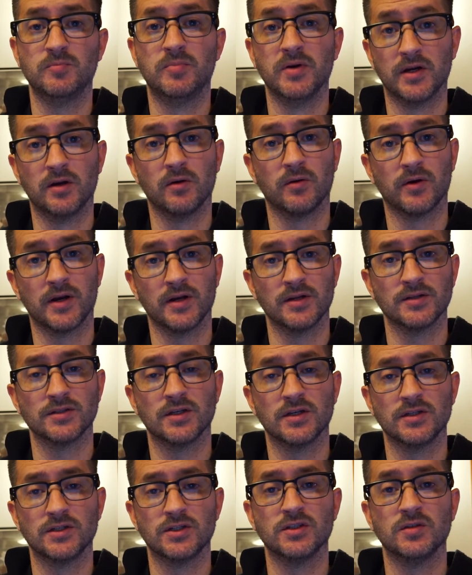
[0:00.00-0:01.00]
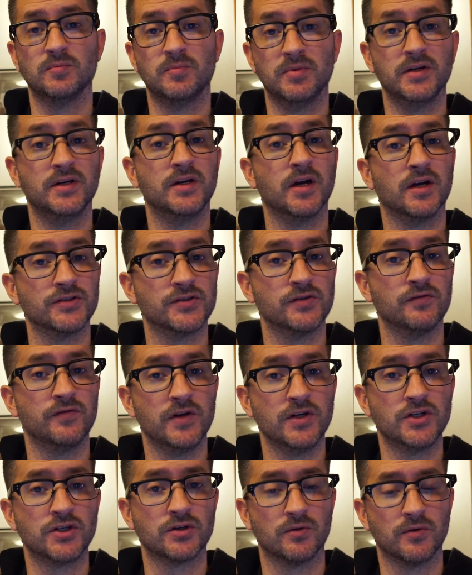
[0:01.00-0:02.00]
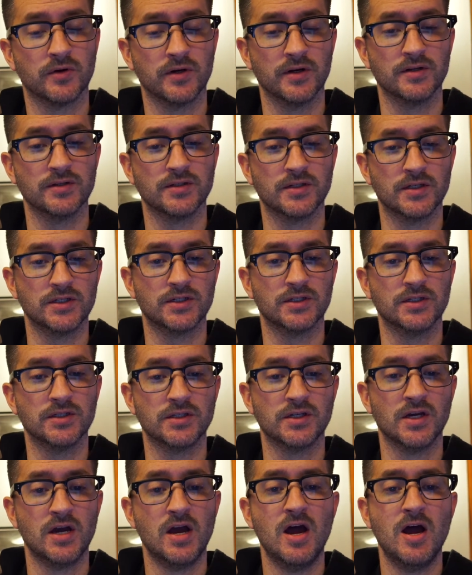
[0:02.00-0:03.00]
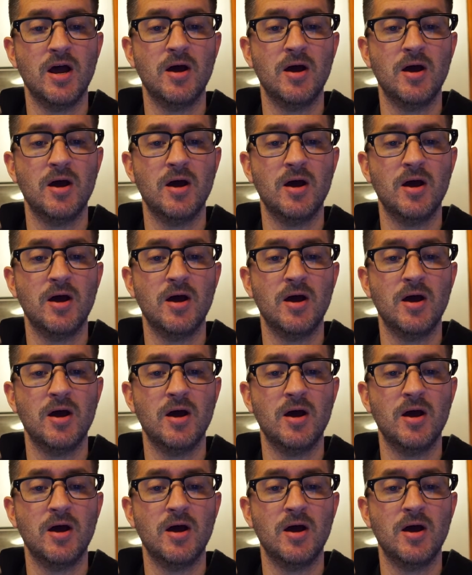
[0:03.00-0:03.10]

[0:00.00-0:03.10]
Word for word: big organizations, big conservation organizations.